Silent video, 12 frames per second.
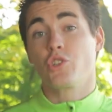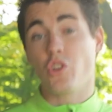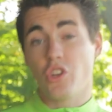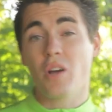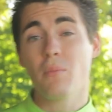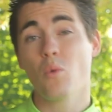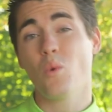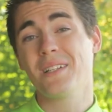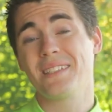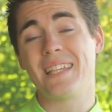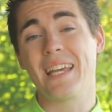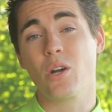So the number
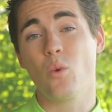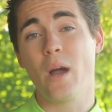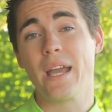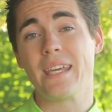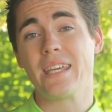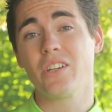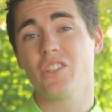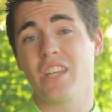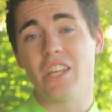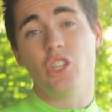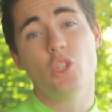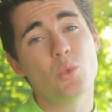1 takeaway here is
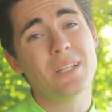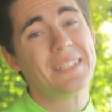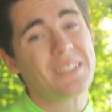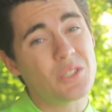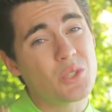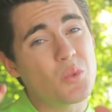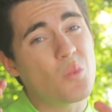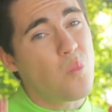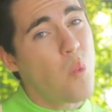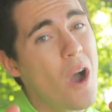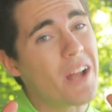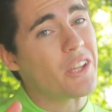that you need to do
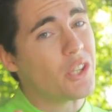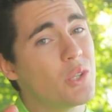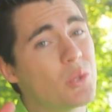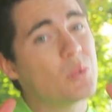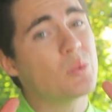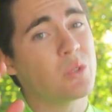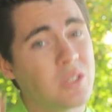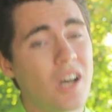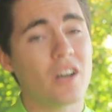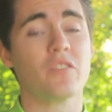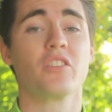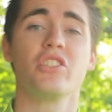what you
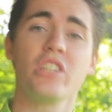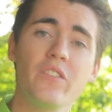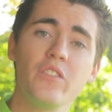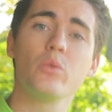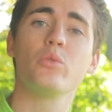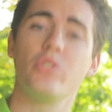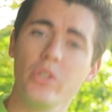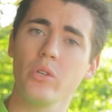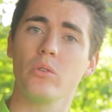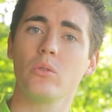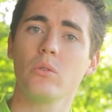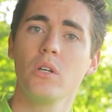love, because if you
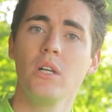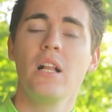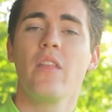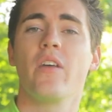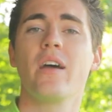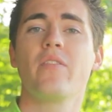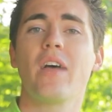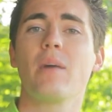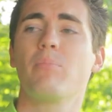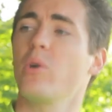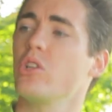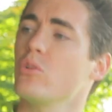do, then at
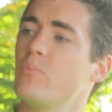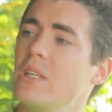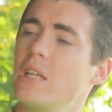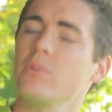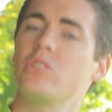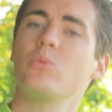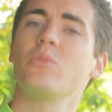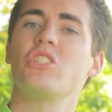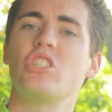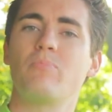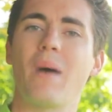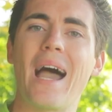that point you'll be able to
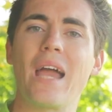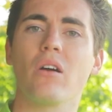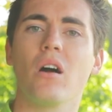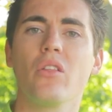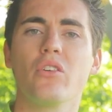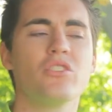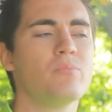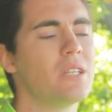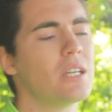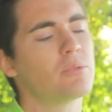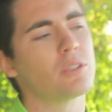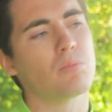inspire others and
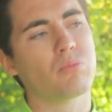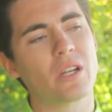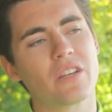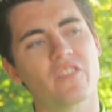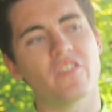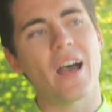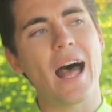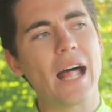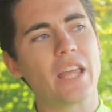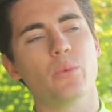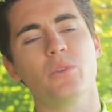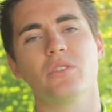be able to bring
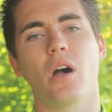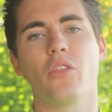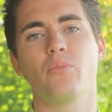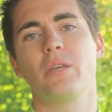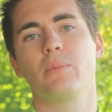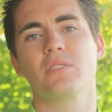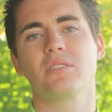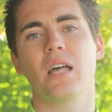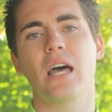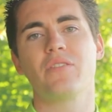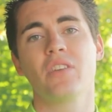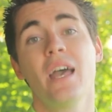value into other people's
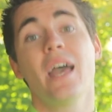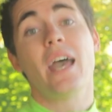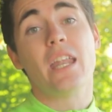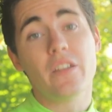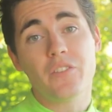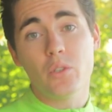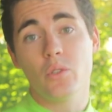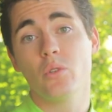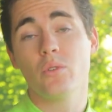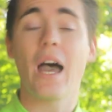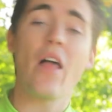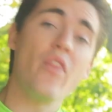lives. And if you
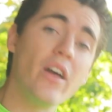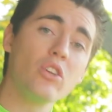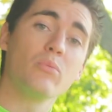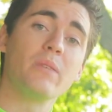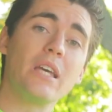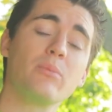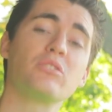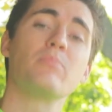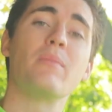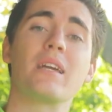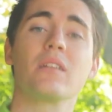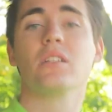do that, then you'll be able to
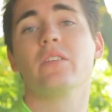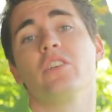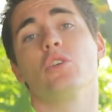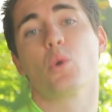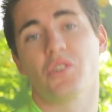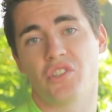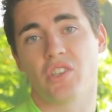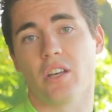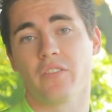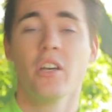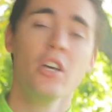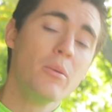make a living
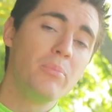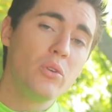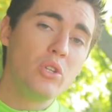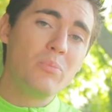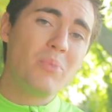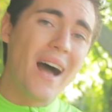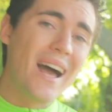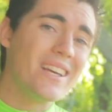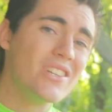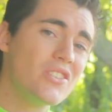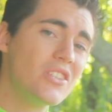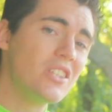yourself. PewDiePie
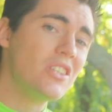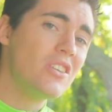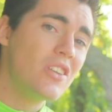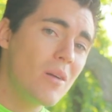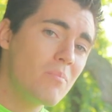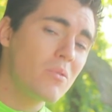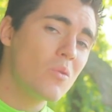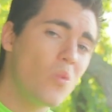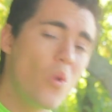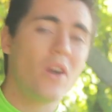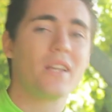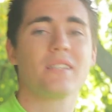is the number
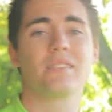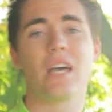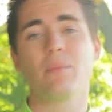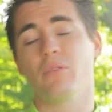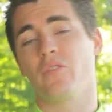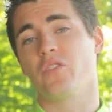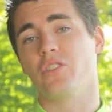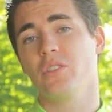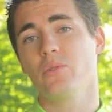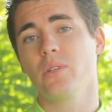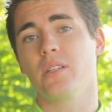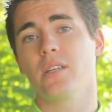1 example for
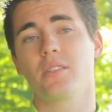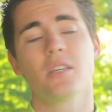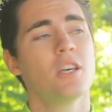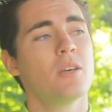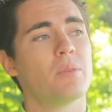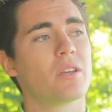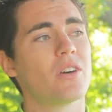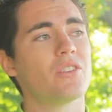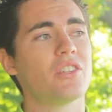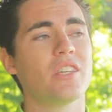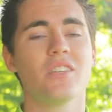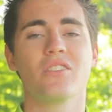doing this
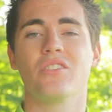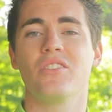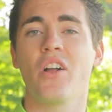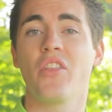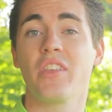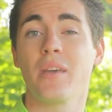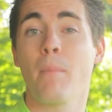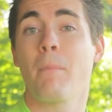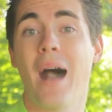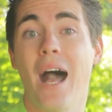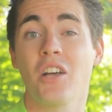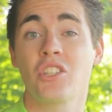because he has done the
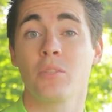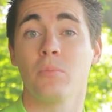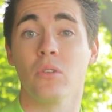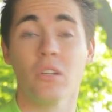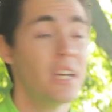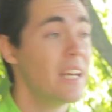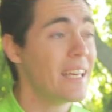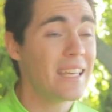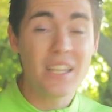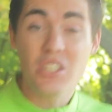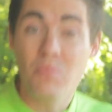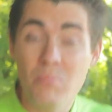impossible.
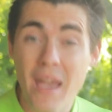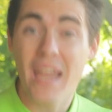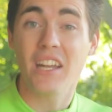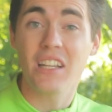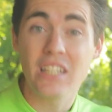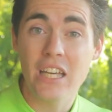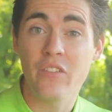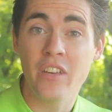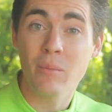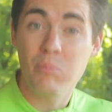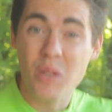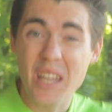He has made a
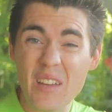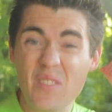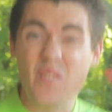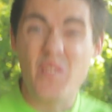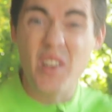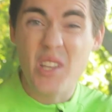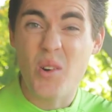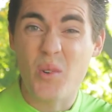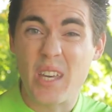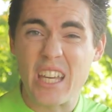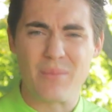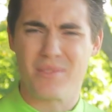living playing video
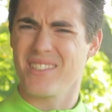games.